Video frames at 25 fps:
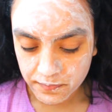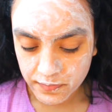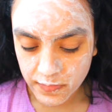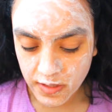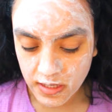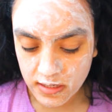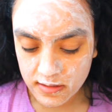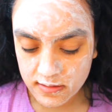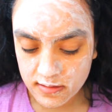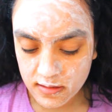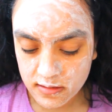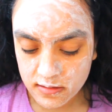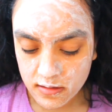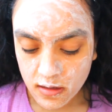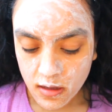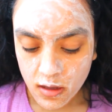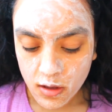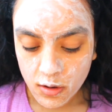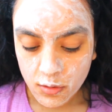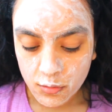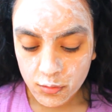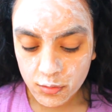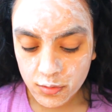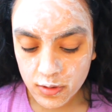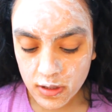And it says,
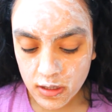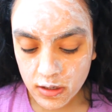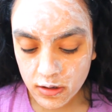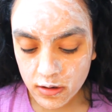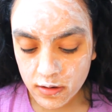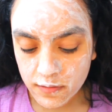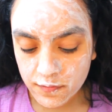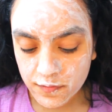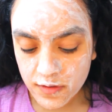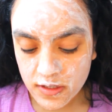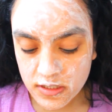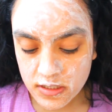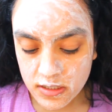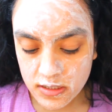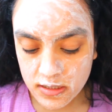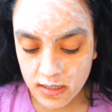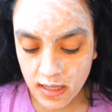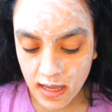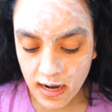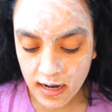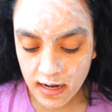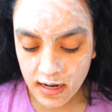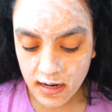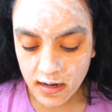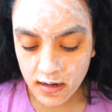we're
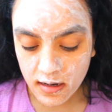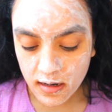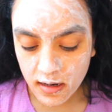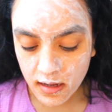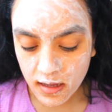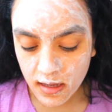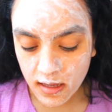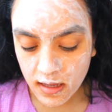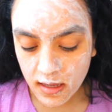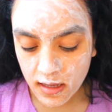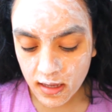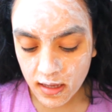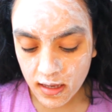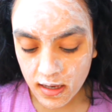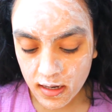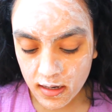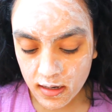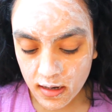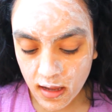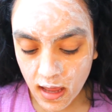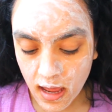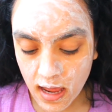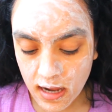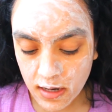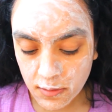vegetarian and
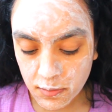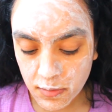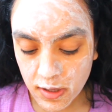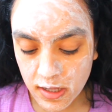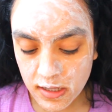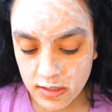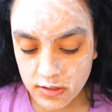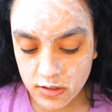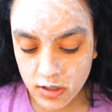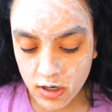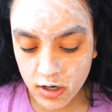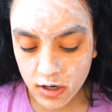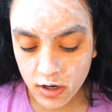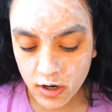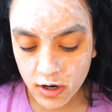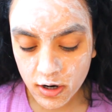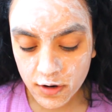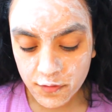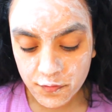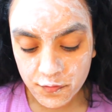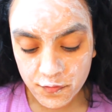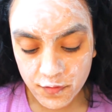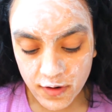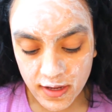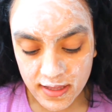animals are
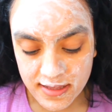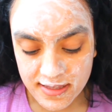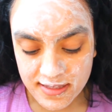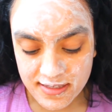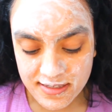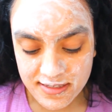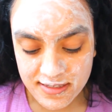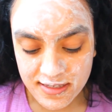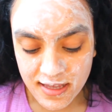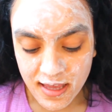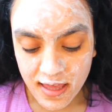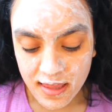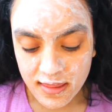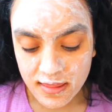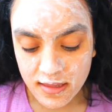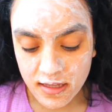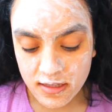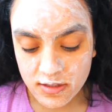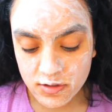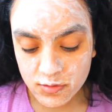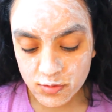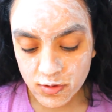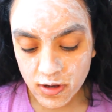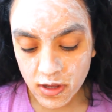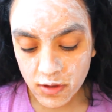our friends.
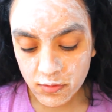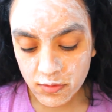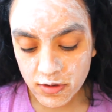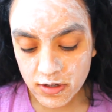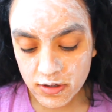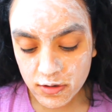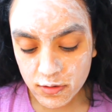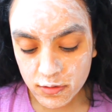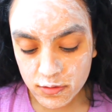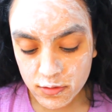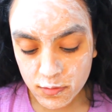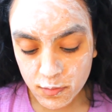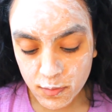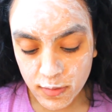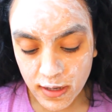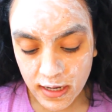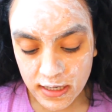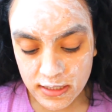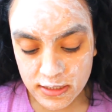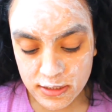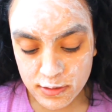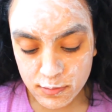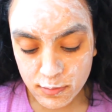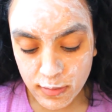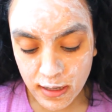That's why we don't
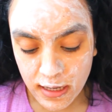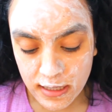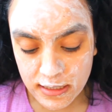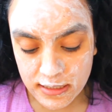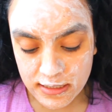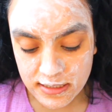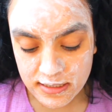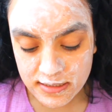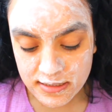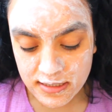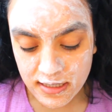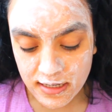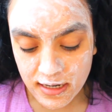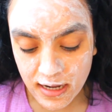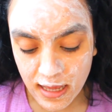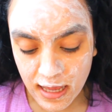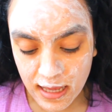bash bunnies and